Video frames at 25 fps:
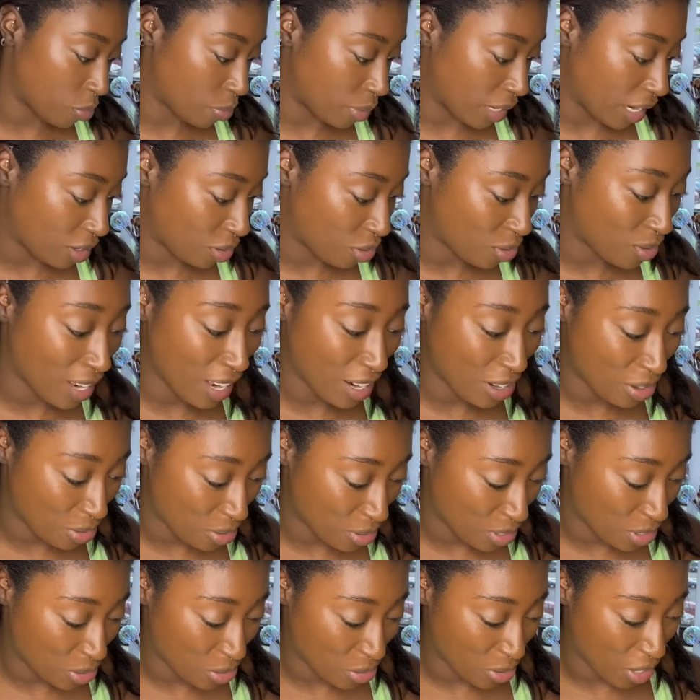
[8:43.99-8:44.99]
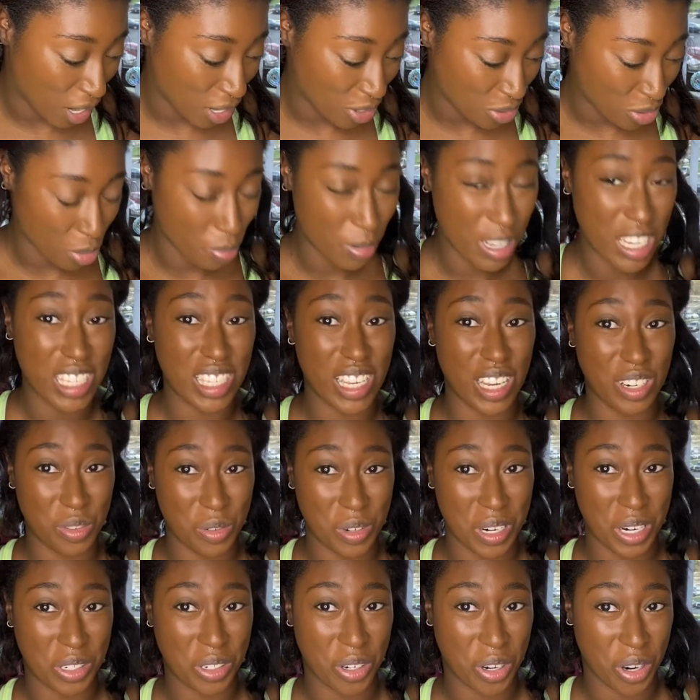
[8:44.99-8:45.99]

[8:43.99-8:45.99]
but I do not use it to contour because I do not